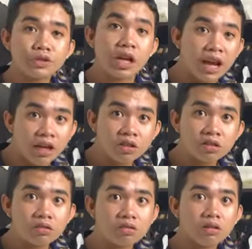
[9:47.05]

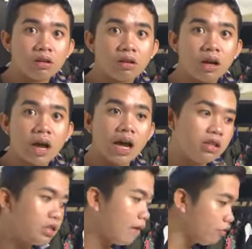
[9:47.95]
change, I
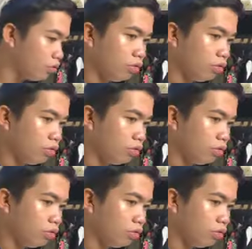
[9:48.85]
don't have to